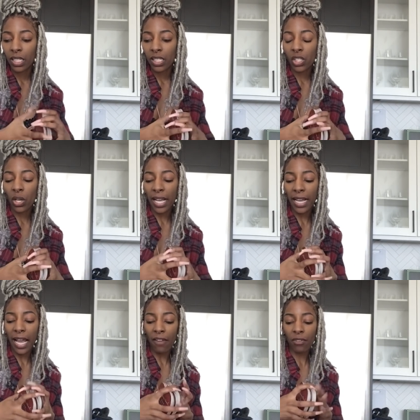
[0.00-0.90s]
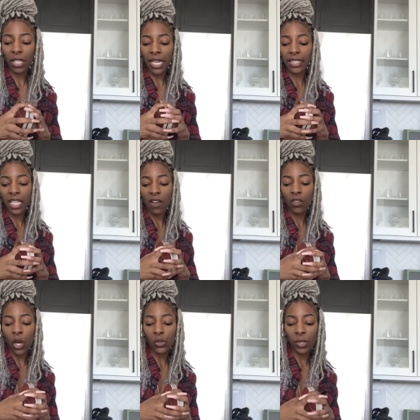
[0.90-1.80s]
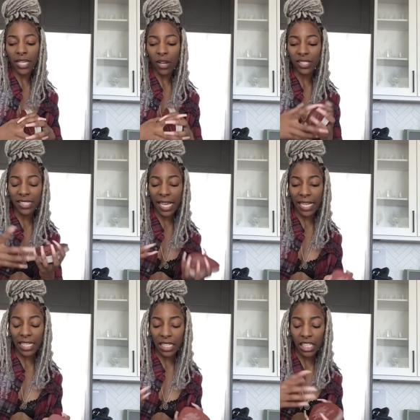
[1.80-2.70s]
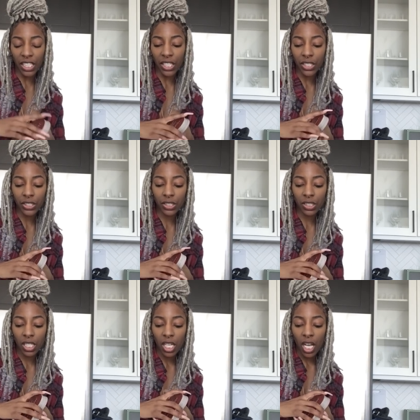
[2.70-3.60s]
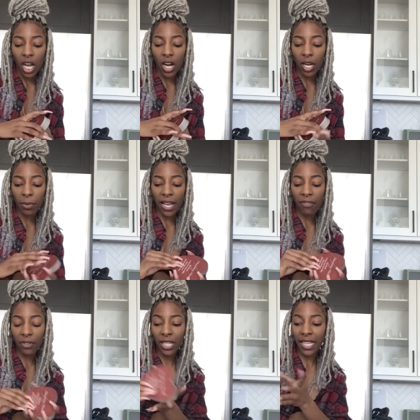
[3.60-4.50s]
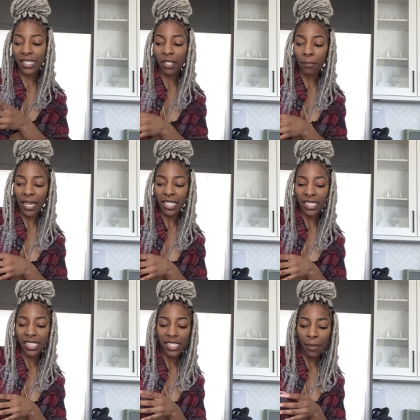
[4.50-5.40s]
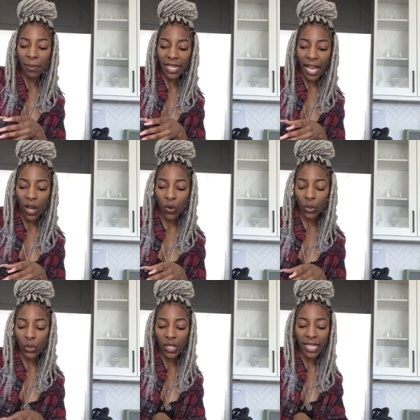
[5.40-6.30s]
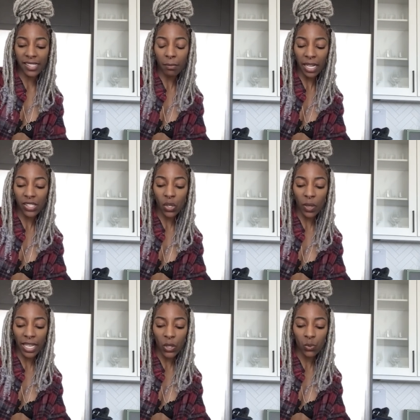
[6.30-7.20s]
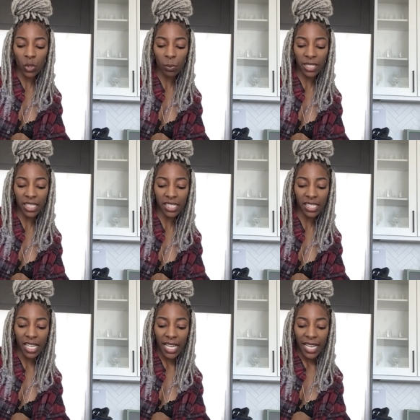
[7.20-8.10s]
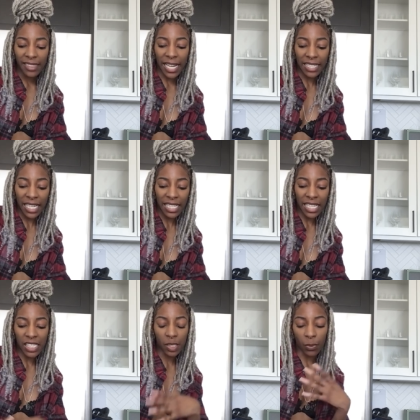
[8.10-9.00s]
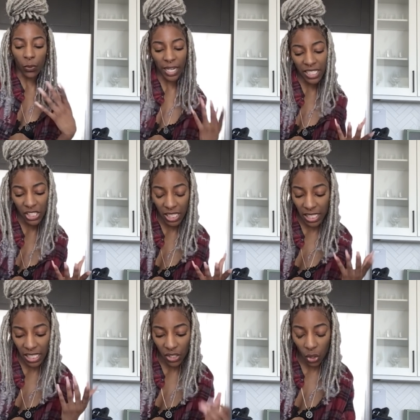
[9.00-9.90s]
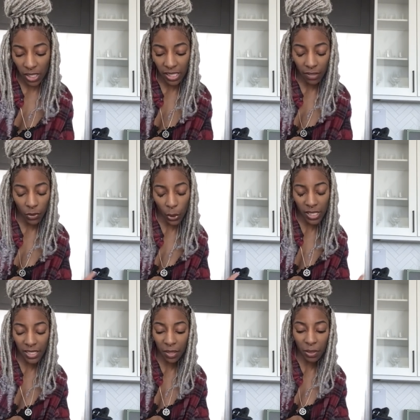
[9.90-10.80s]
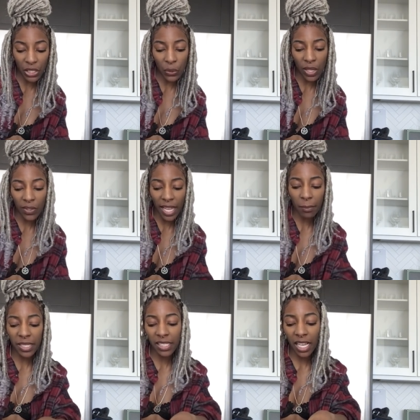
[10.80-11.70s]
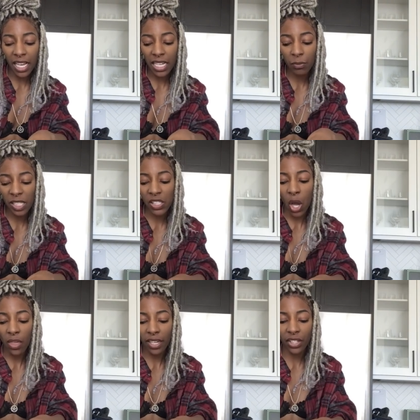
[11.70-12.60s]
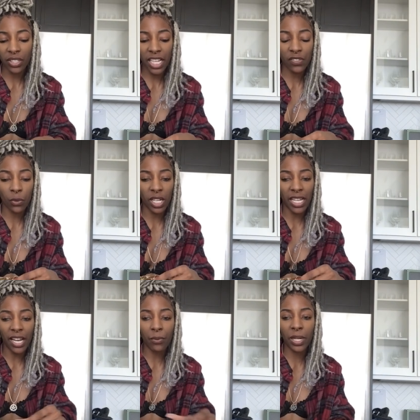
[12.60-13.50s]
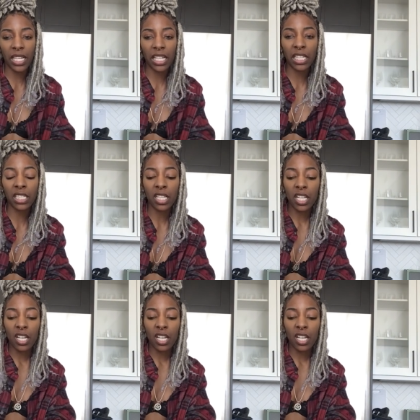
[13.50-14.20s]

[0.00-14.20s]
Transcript: So I, I feel like love goes without saying here. All right, but I feel like somebody is stepping out or like somebody's going elsewhere because they need inspiration, or this, of course, this could be you, El Capitan. We saw that in your next 48 reading.